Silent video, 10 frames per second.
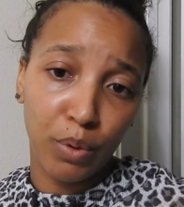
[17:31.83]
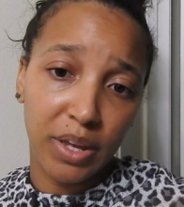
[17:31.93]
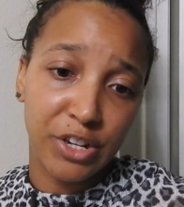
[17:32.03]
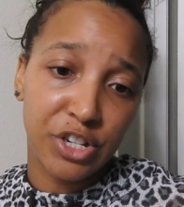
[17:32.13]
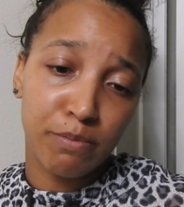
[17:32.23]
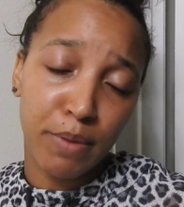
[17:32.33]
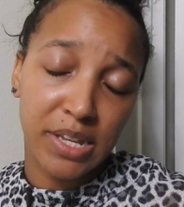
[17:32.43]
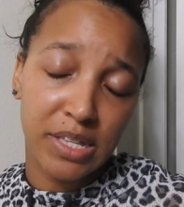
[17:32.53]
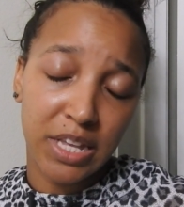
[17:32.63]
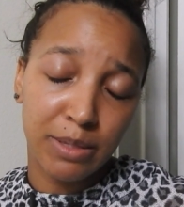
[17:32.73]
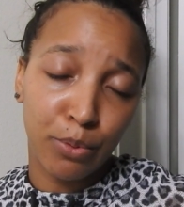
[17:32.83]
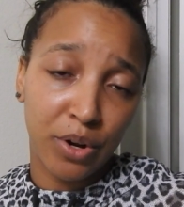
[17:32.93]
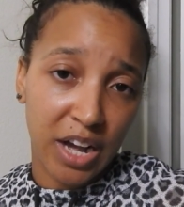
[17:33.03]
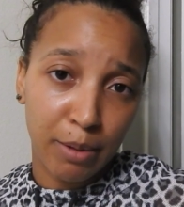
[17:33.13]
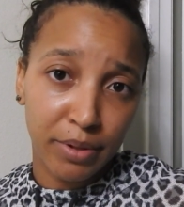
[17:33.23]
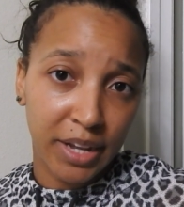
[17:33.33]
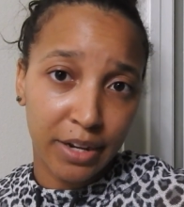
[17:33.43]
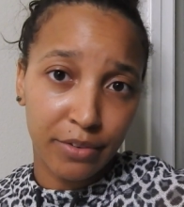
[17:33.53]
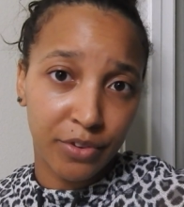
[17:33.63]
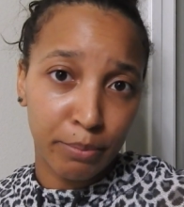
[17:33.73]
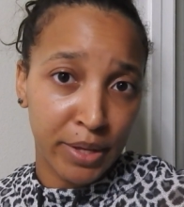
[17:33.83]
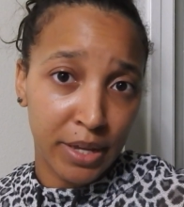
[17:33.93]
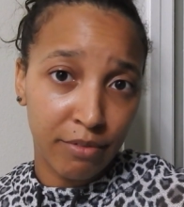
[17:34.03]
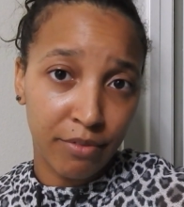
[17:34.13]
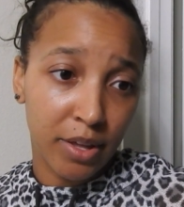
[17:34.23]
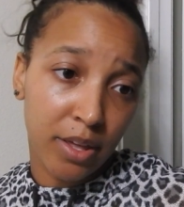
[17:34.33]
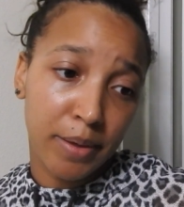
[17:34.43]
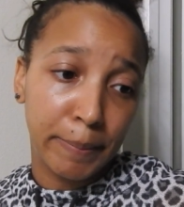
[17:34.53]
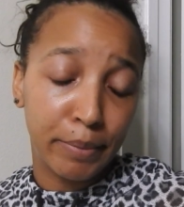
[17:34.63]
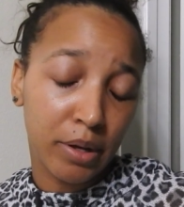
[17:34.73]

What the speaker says: it just makes things more complicated for me and for him,